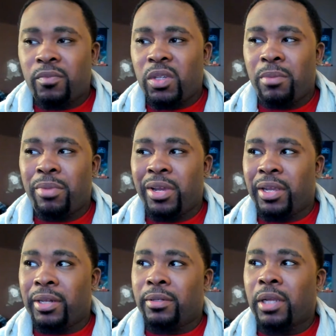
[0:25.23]

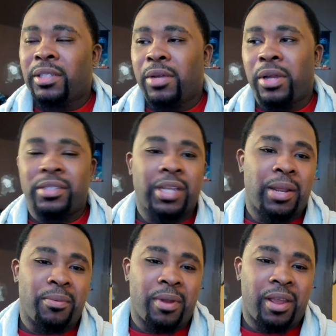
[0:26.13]
But I still got the
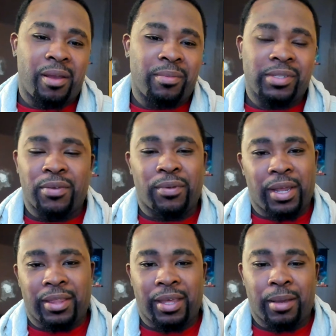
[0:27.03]
same RAM and stuff
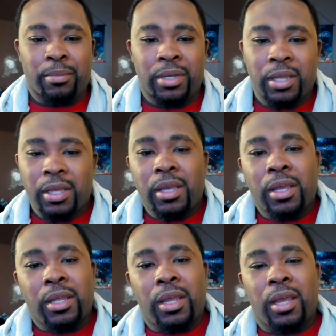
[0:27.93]
like that. But
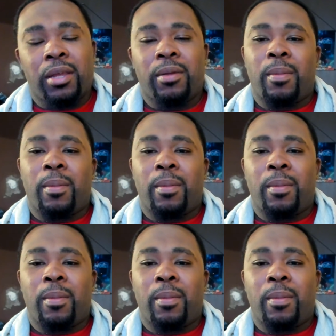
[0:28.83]
yeah.